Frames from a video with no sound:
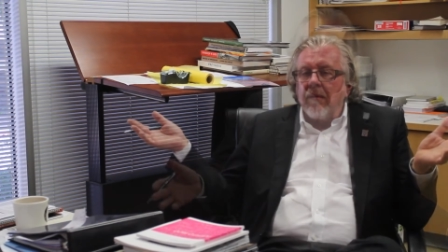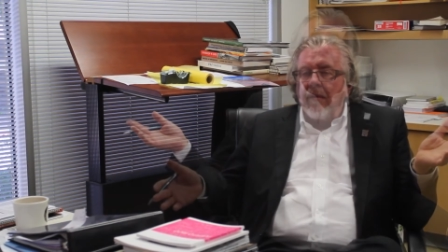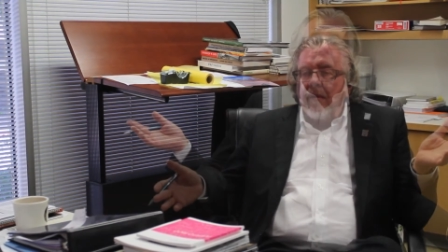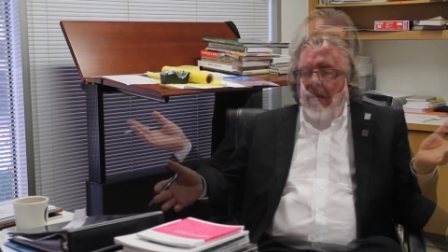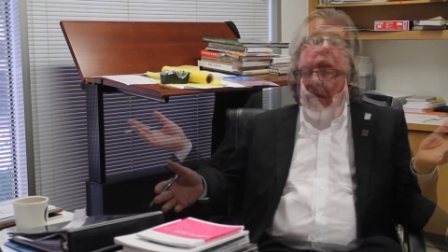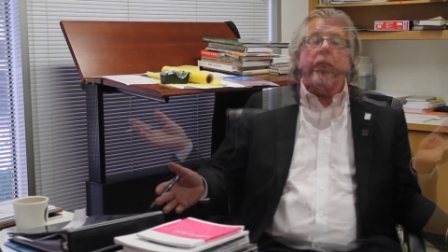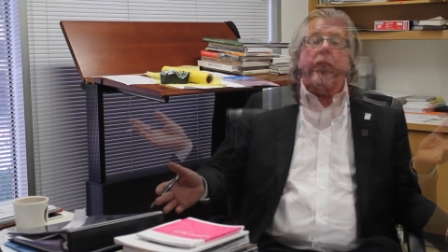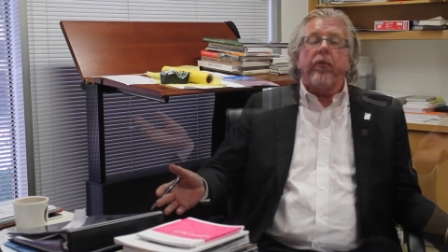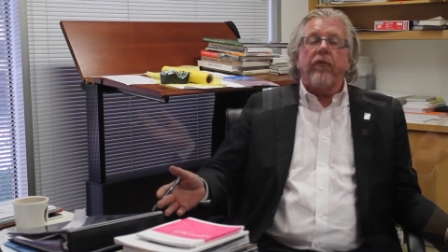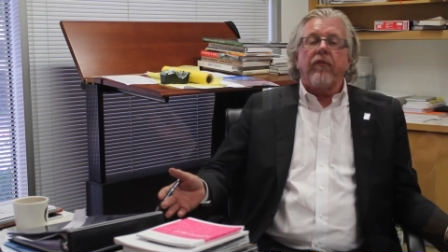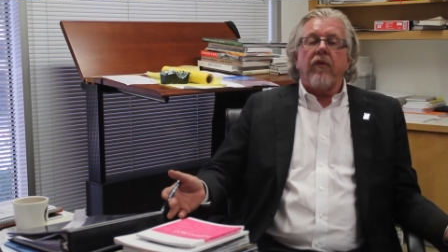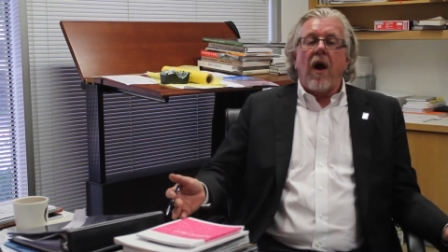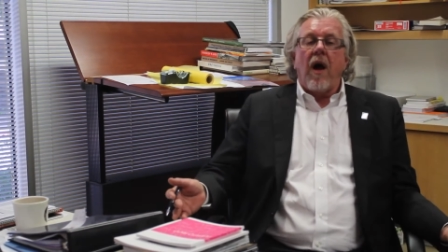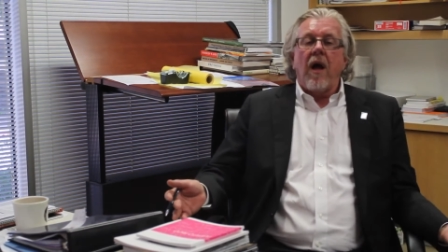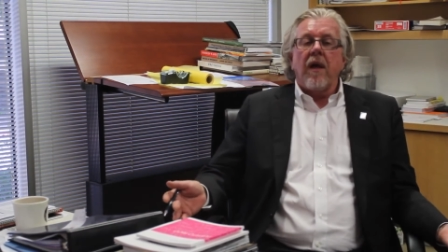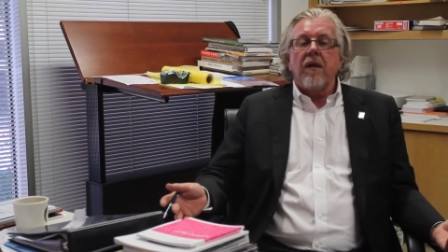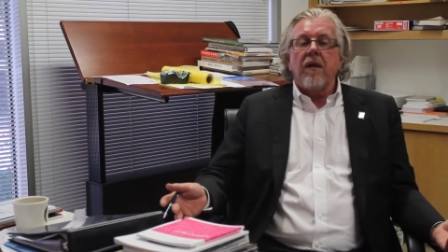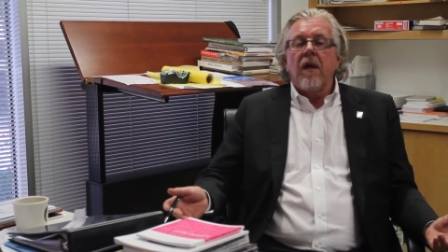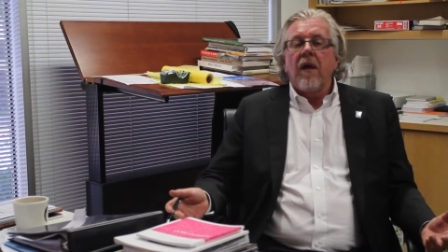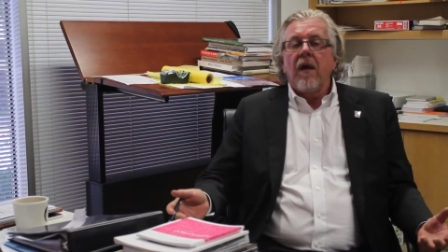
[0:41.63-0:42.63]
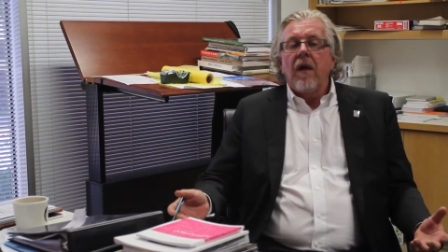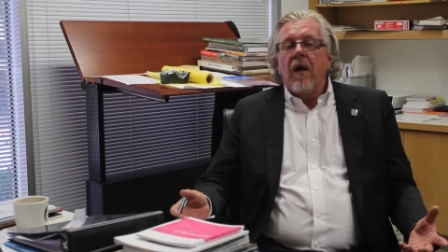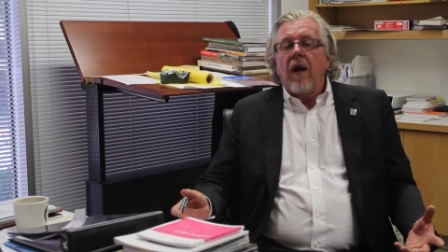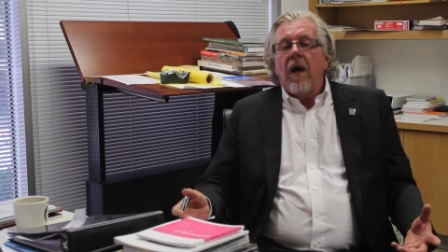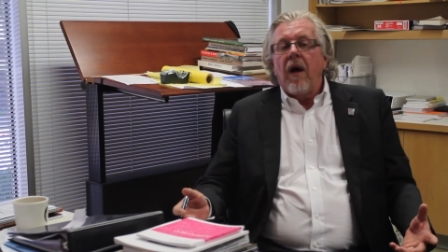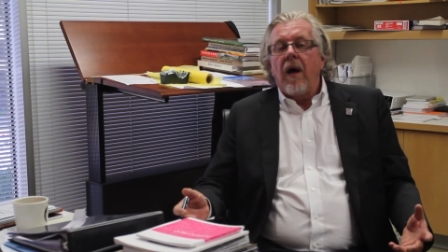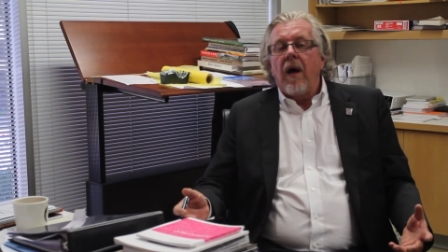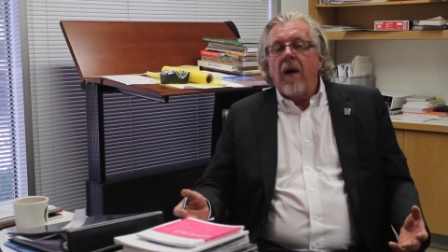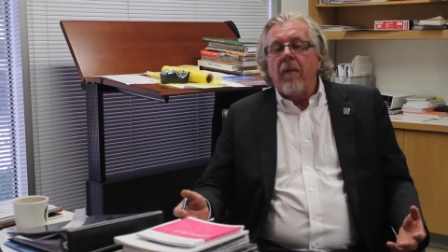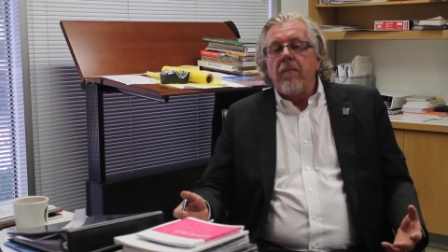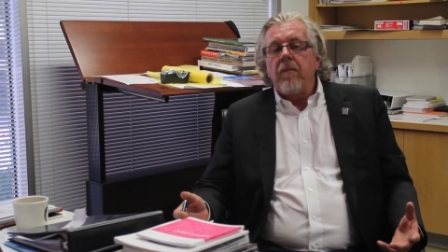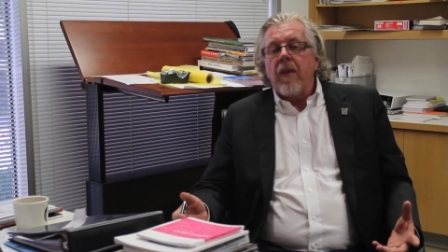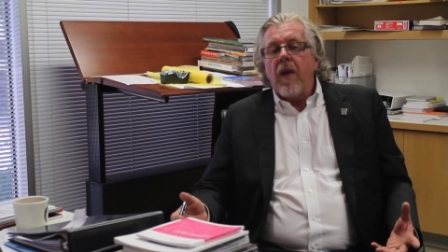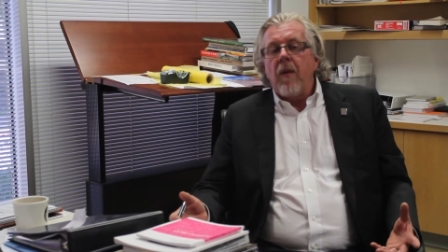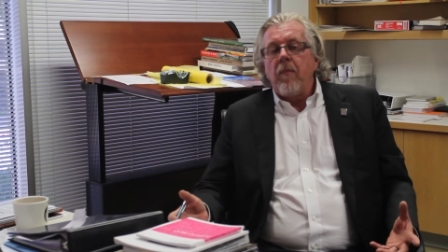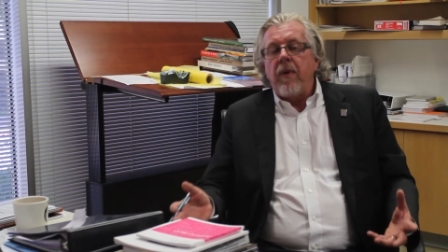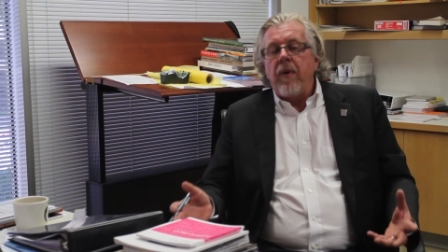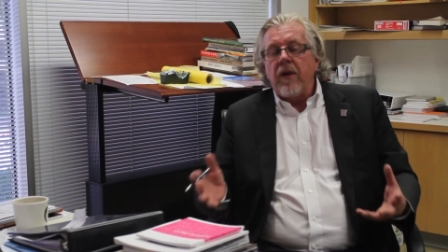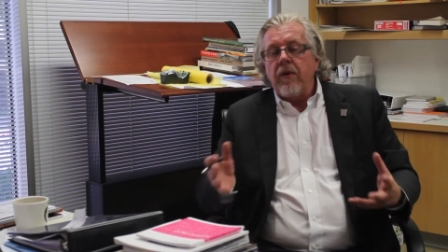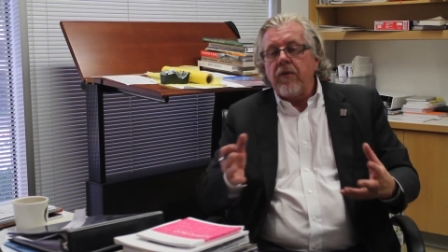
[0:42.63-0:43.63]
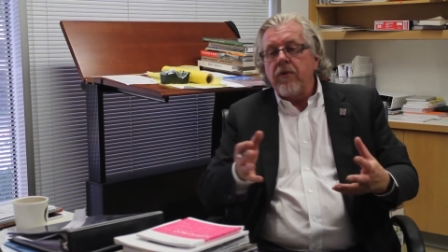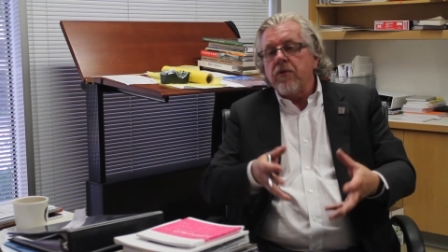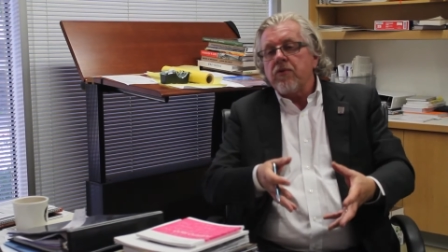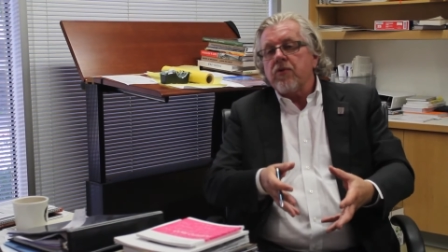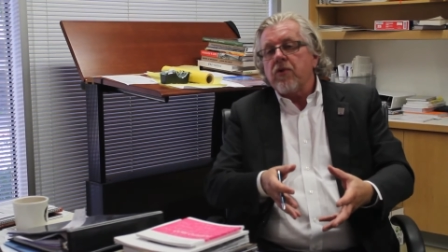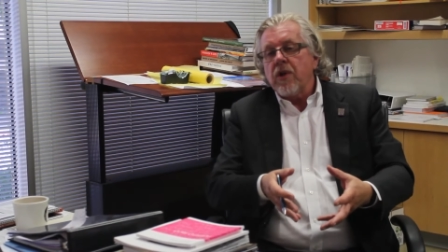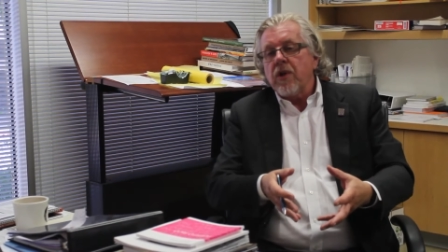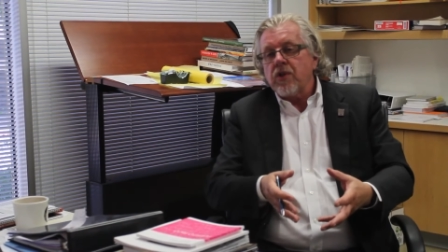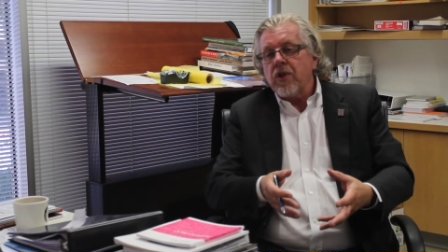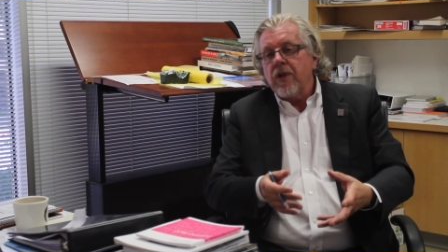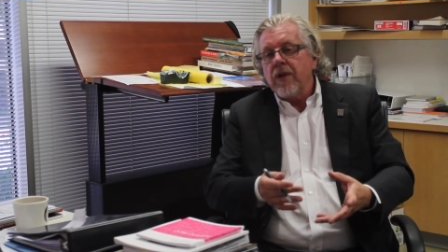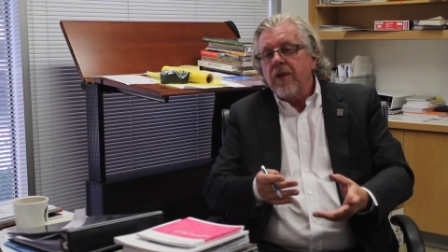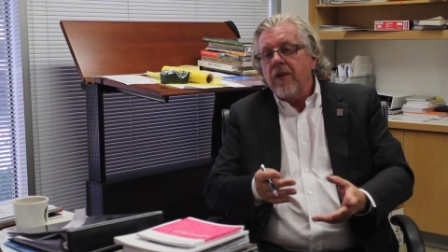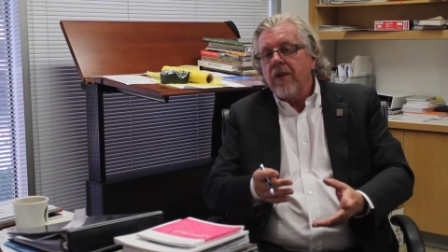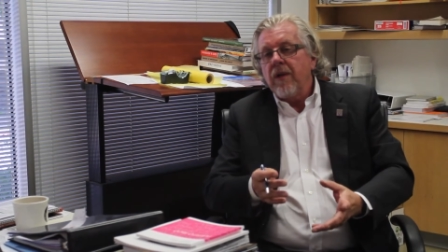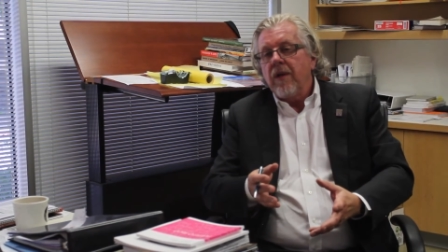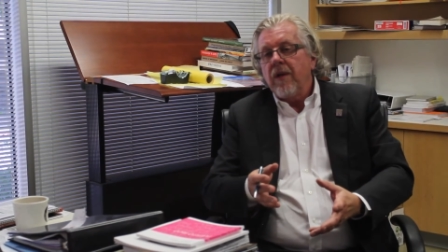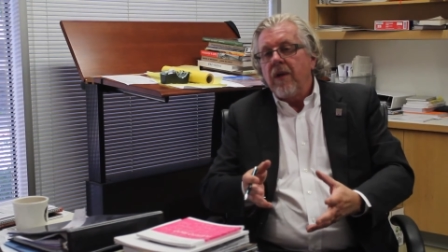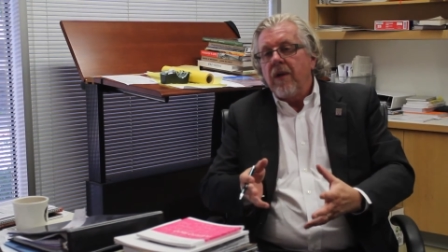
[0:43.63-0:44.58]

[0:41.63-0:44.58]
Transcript: I can provide better nutrition,